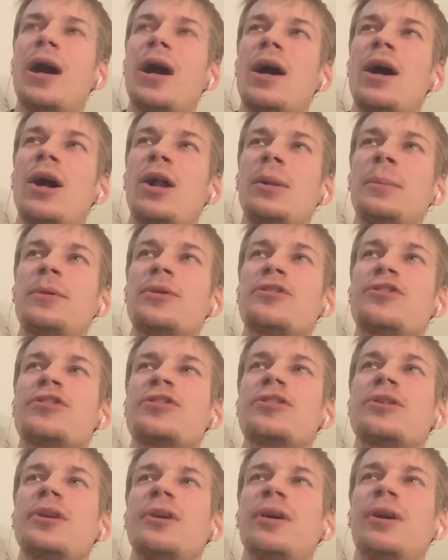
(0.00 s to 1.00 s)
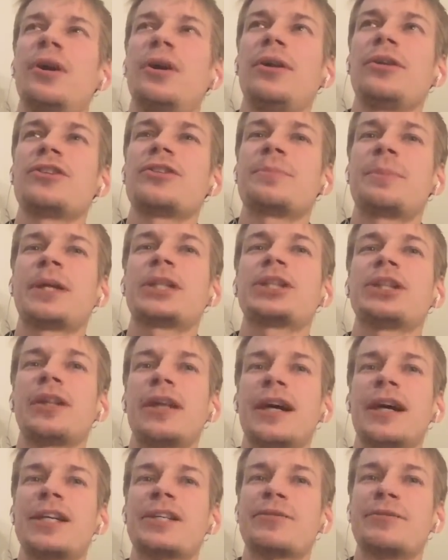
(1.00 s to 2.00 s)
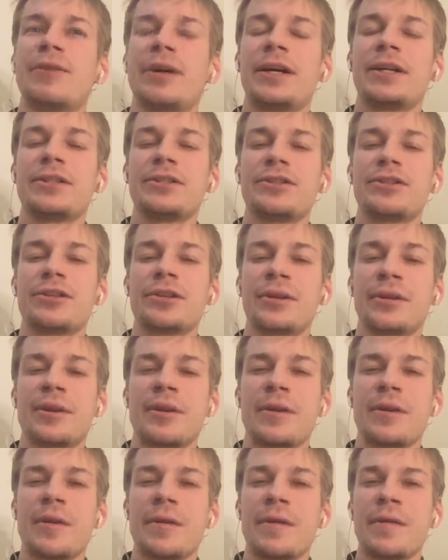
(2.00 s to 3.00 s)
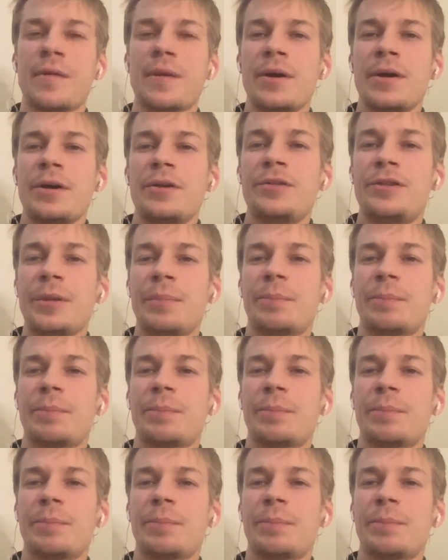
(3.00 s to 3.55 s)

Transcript: almost all specialized funds, the